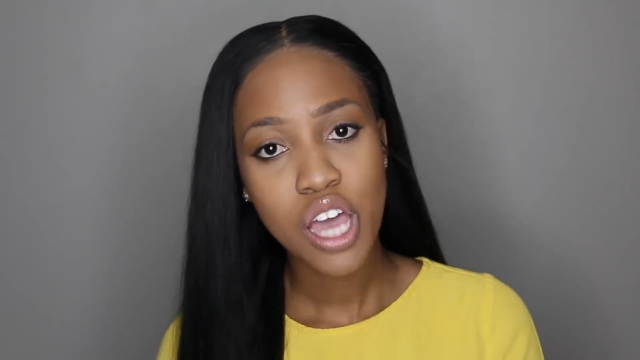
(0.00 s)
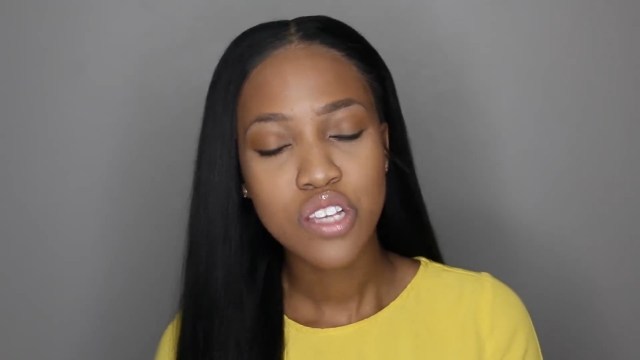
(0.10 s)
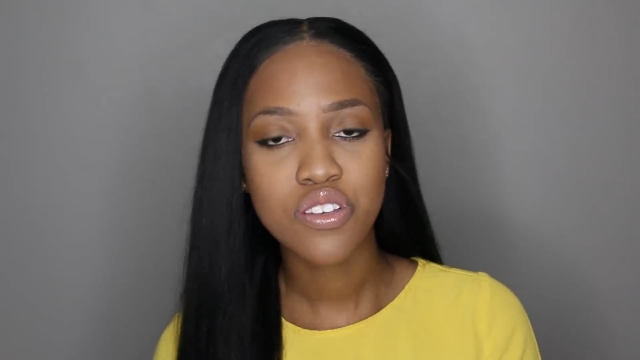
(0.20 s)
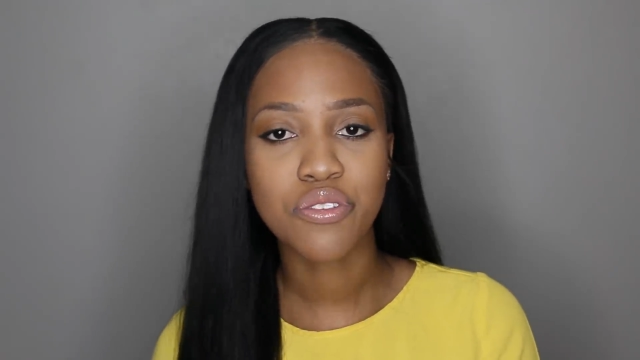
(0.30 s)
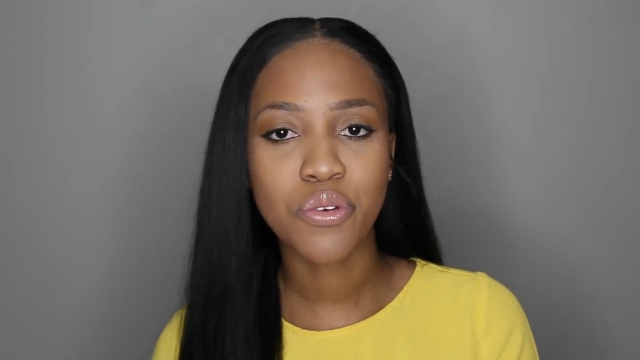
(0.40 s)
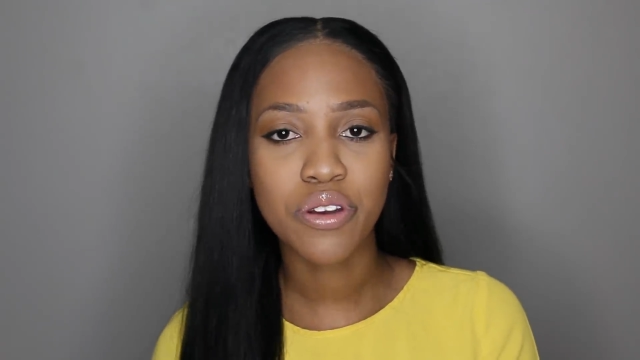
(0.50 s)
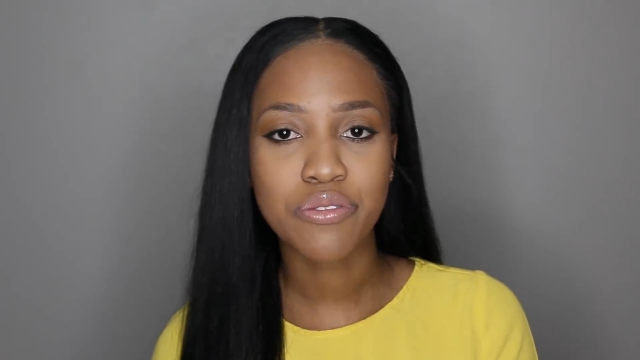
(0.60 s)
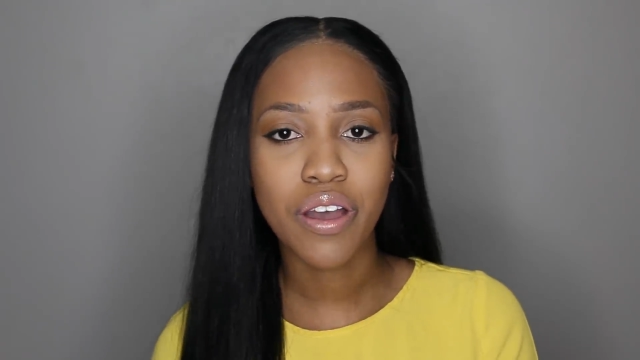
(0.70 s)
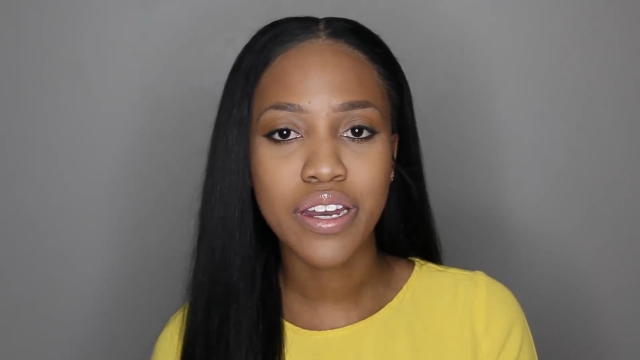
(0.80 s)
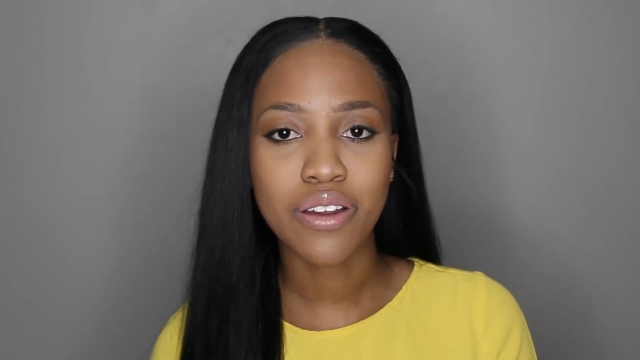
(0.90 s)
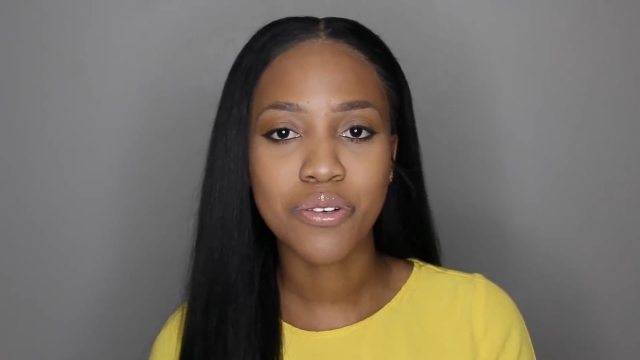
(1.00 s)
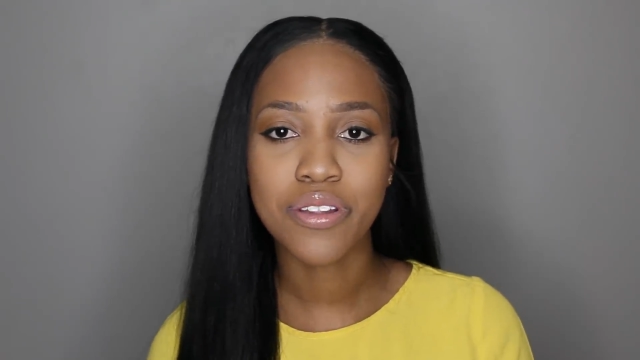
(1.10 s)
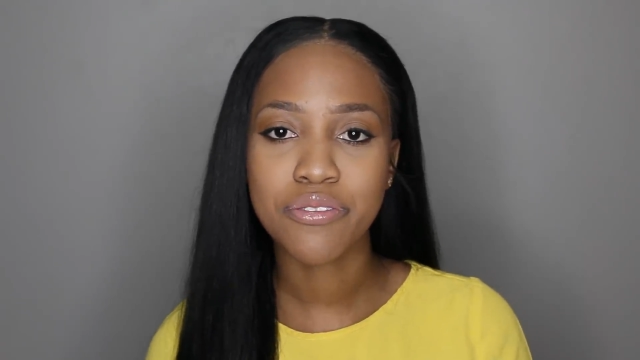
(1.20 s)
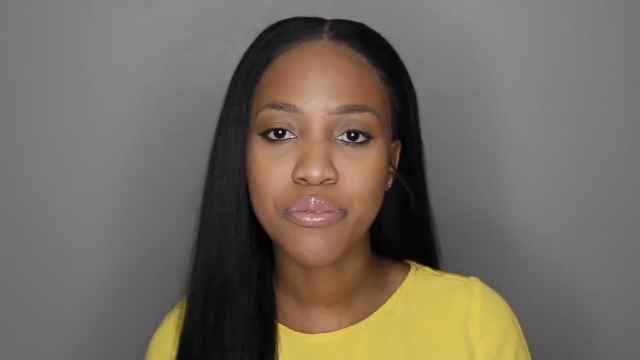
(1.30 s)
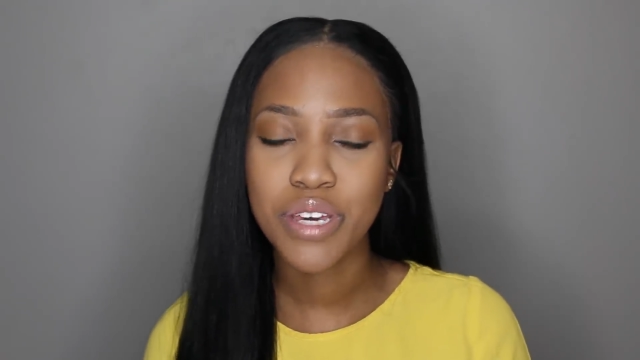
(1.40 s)
So if you want to find out all
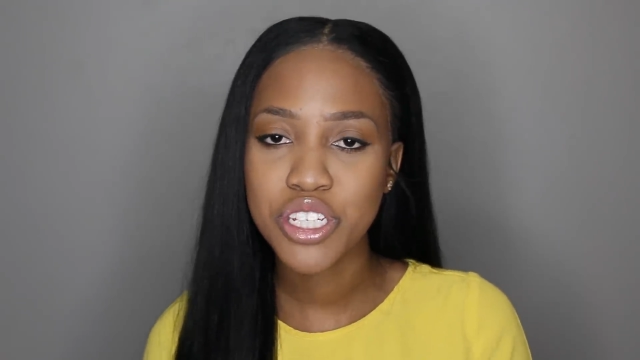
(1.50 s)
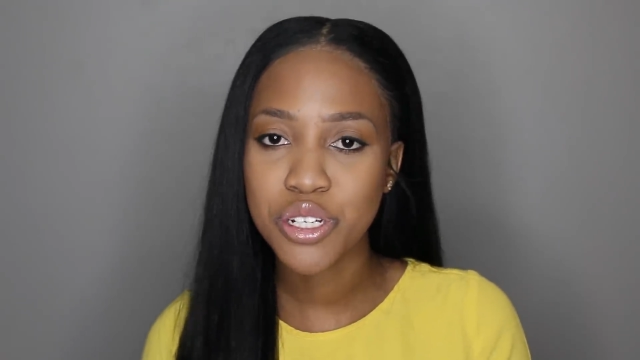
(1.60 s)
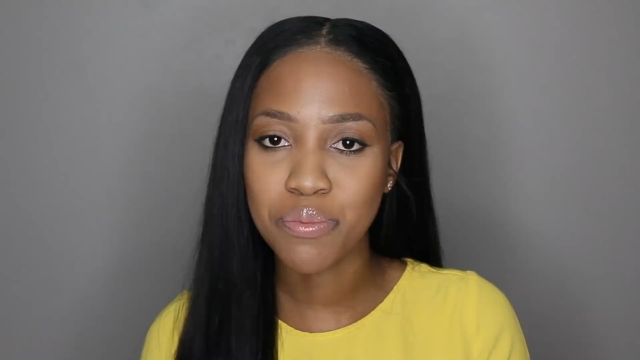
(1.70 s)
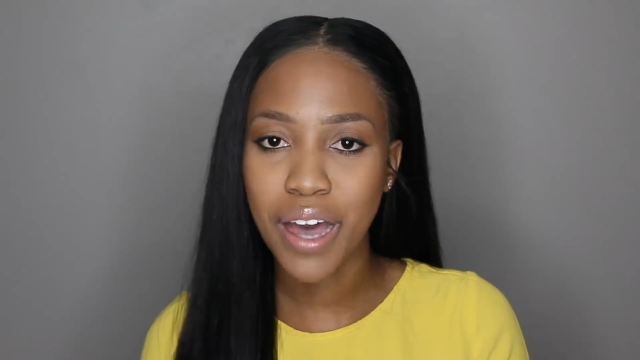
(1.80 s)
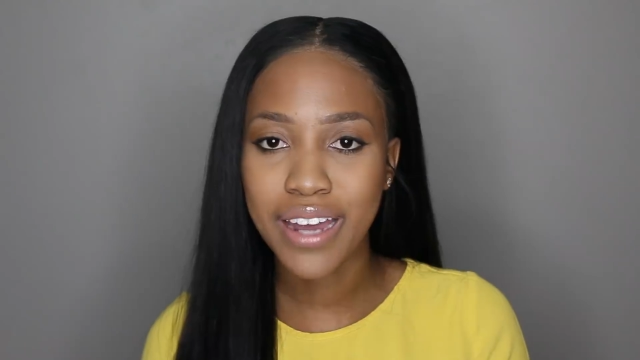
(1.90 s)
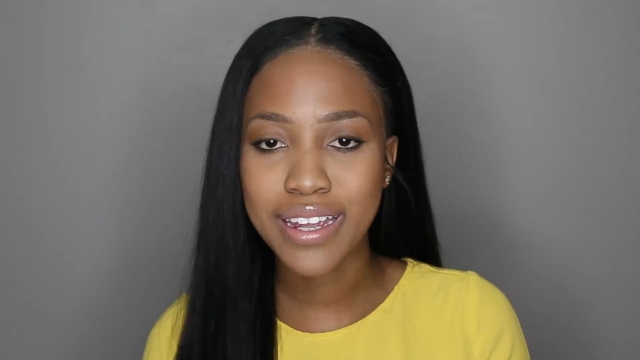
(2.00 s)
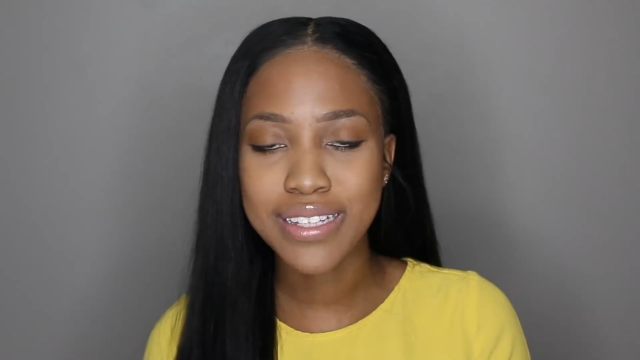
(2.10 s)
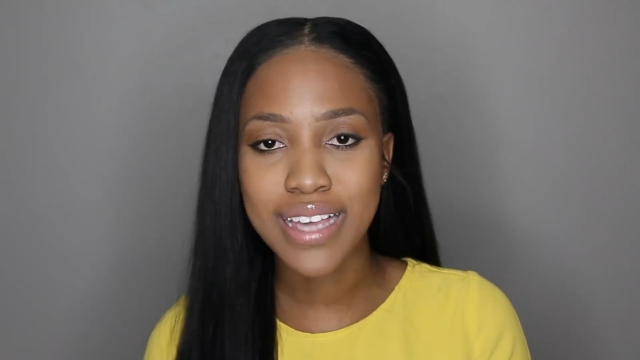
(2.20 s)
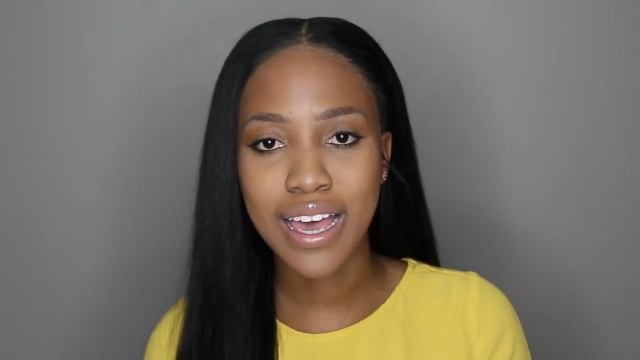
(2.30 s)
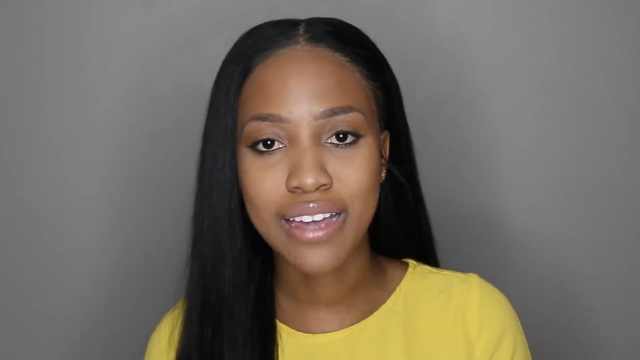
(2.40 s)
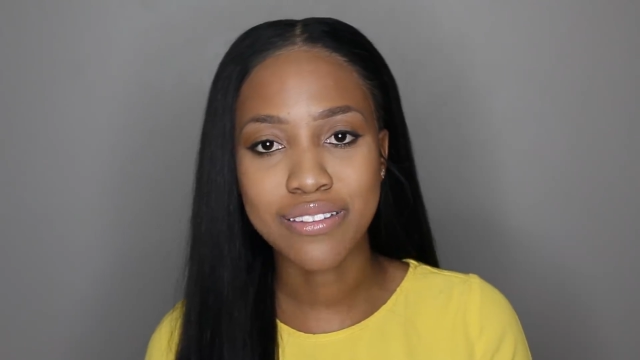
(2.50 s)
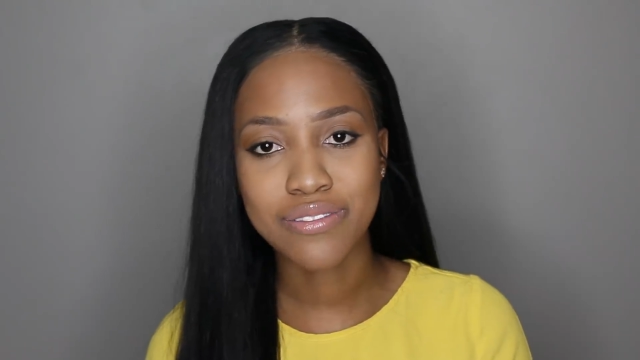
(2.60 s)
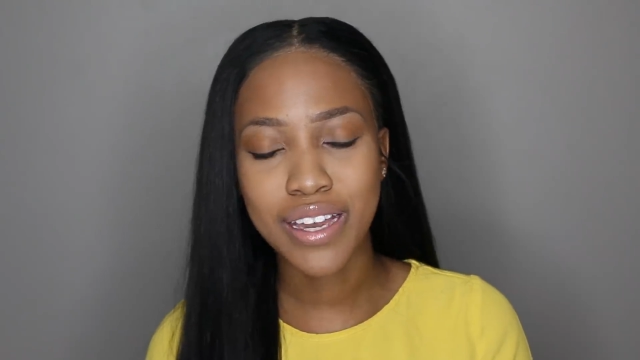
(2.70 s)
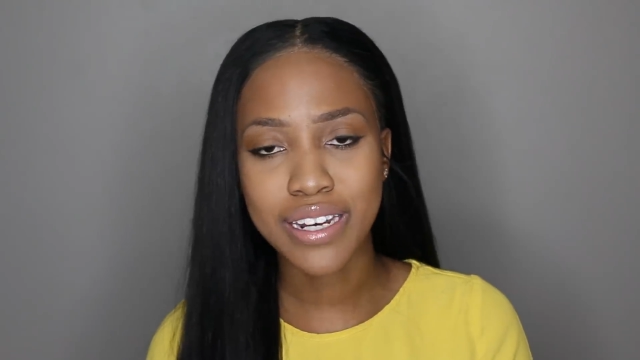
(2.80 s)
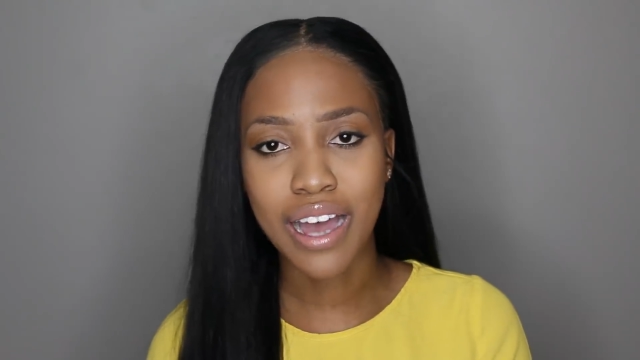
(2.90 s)
the information about it and
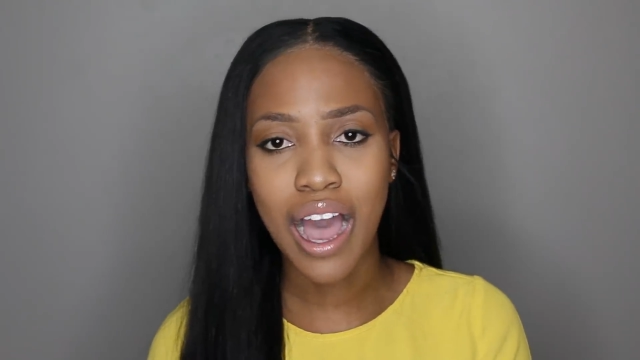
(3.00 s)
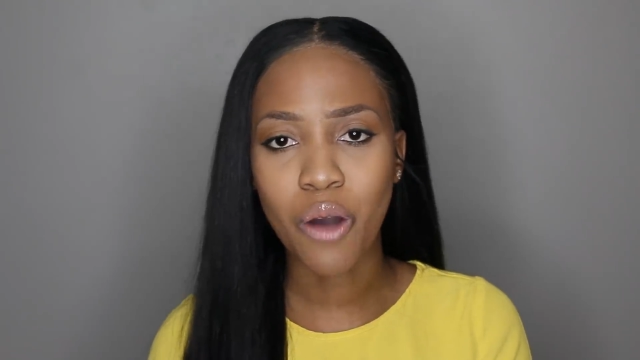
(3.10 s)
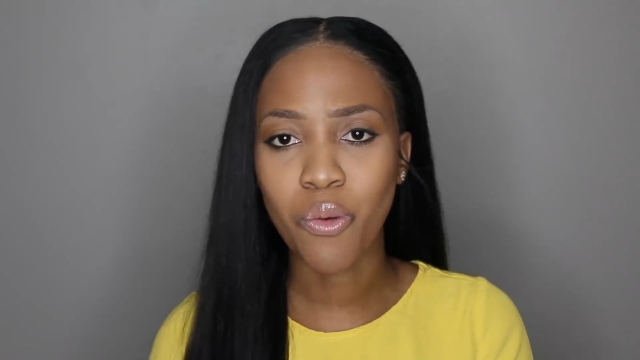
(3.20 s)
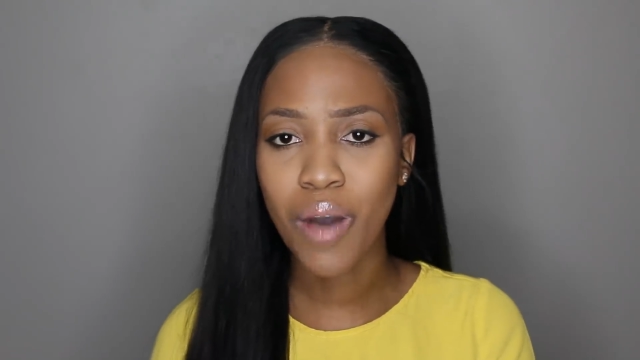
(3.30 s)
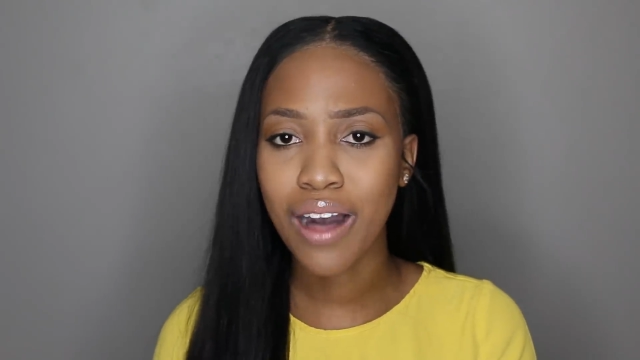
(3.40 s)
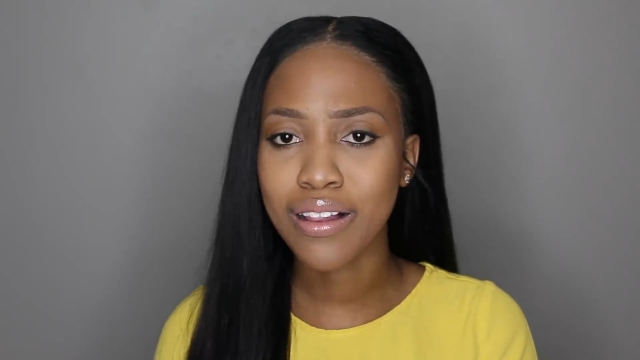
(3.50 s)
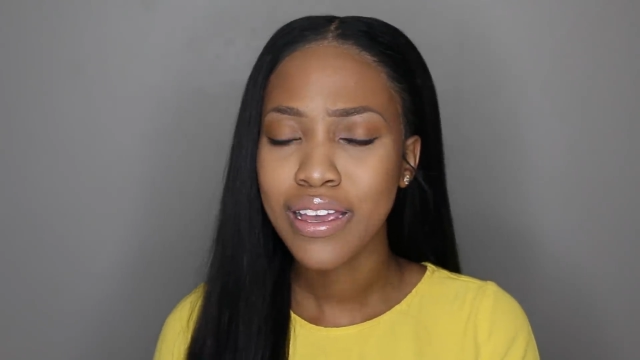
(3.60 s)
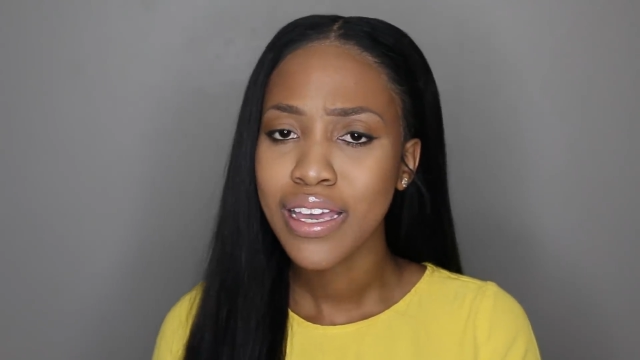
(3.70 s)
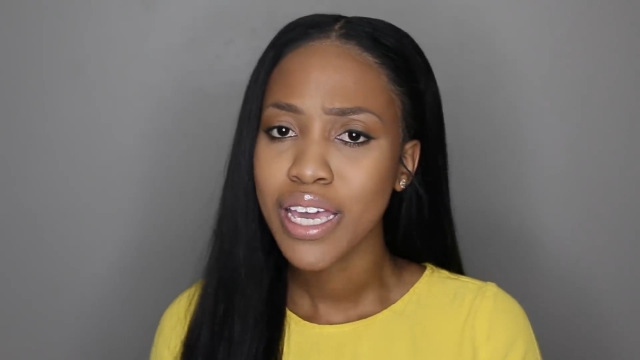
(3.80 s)
find out how well